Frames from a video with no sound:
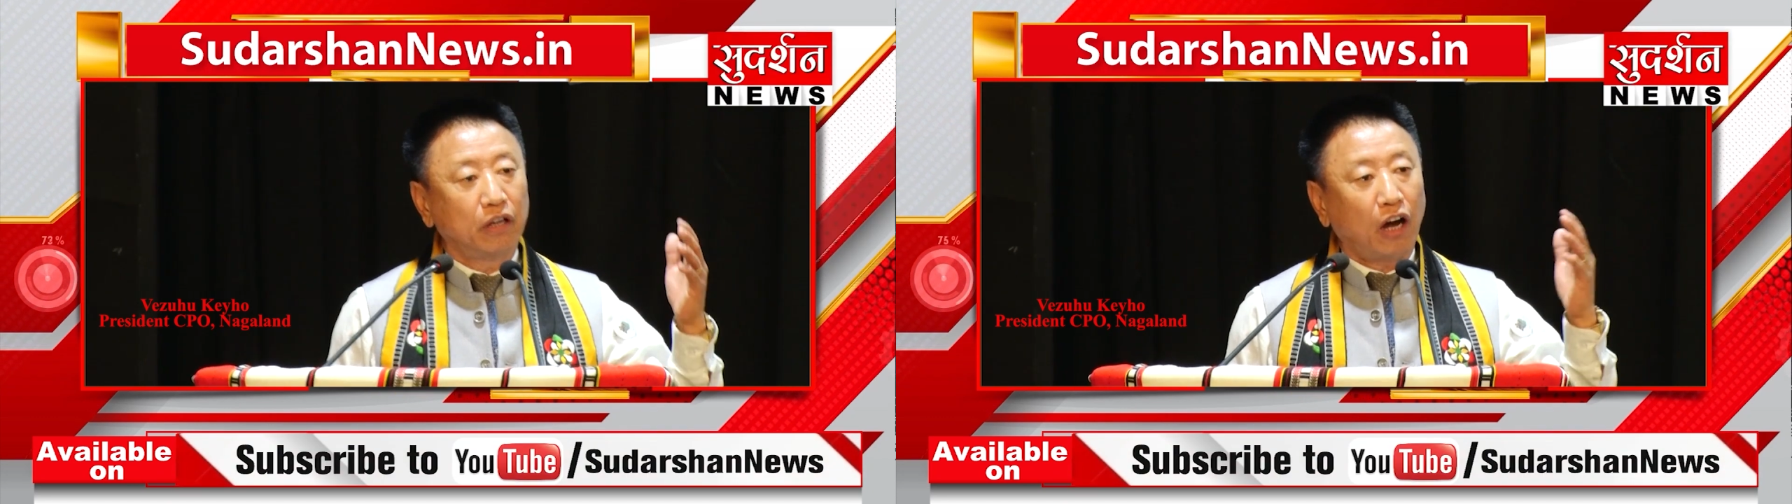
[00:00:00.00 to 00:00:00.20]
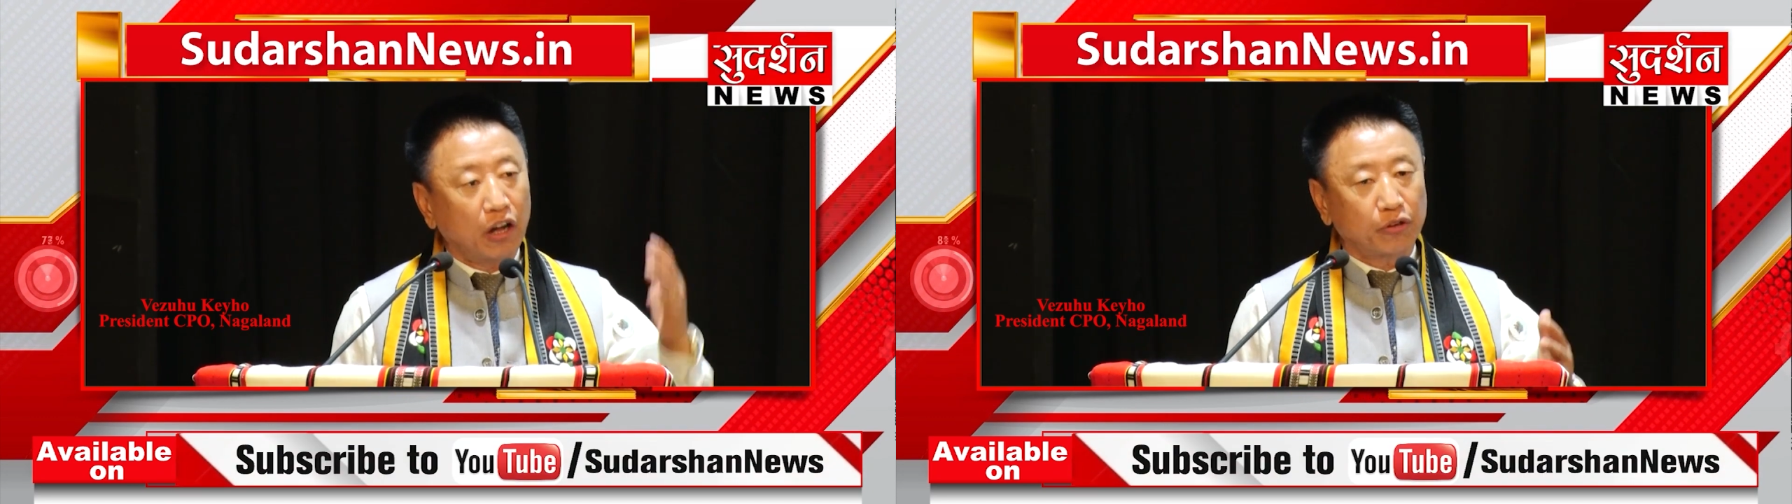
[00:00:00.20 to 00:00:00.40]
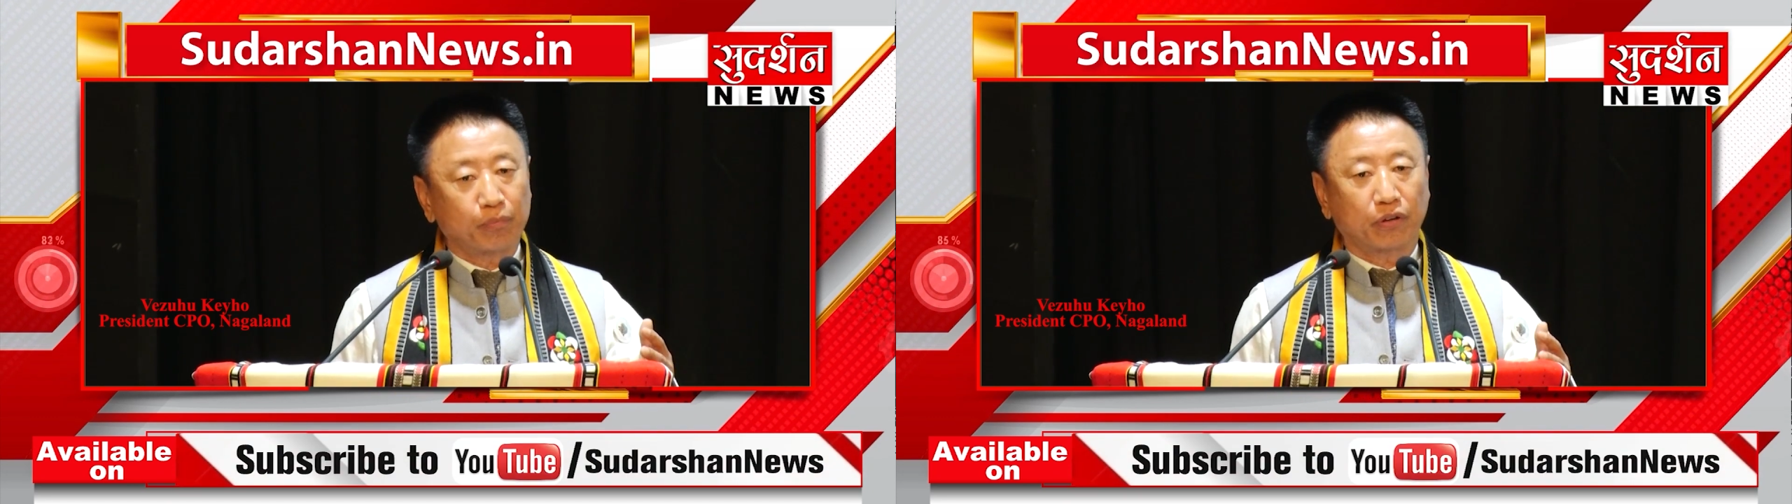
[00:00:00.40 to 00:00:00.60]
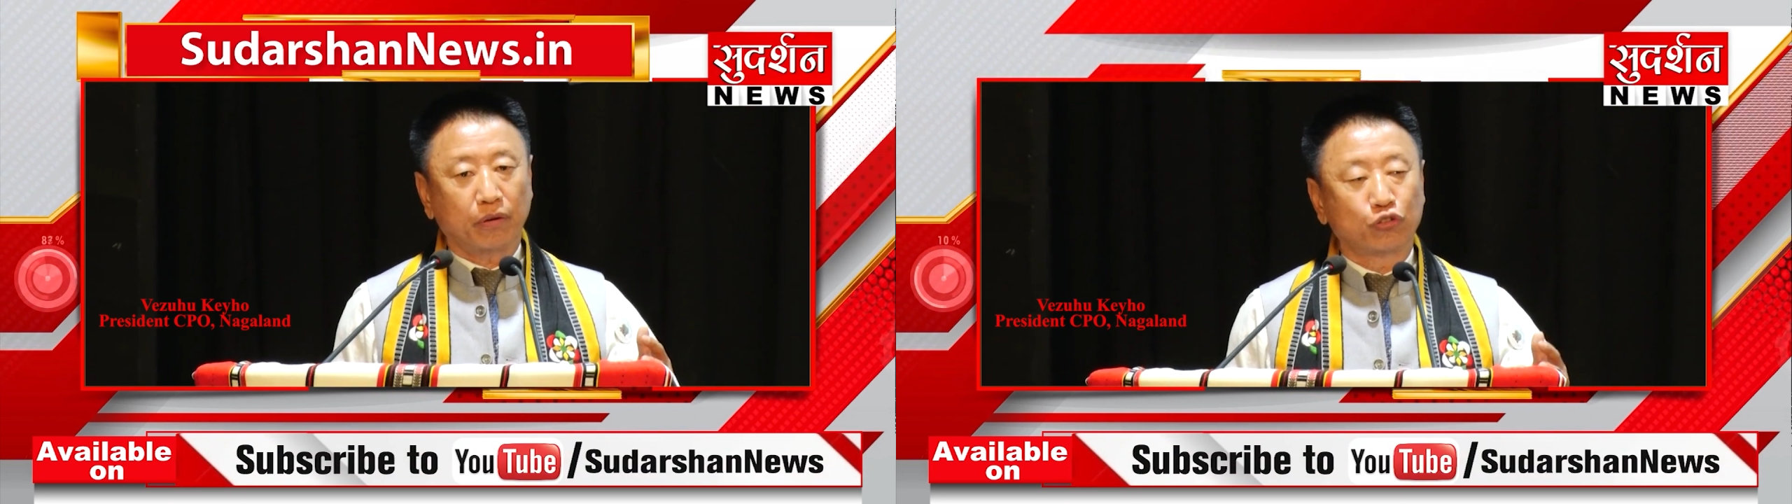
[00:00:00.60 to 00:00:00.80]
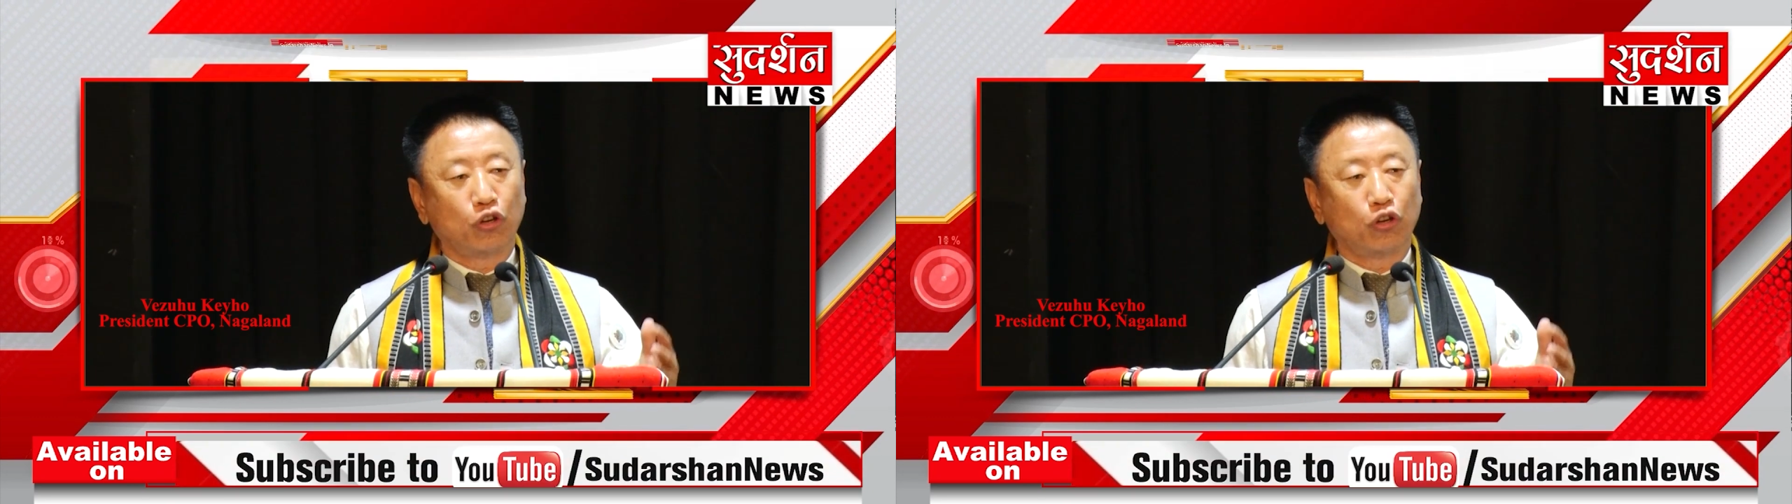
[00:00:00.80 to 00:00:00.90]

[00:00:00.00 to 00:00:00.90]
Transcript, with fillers: other programs,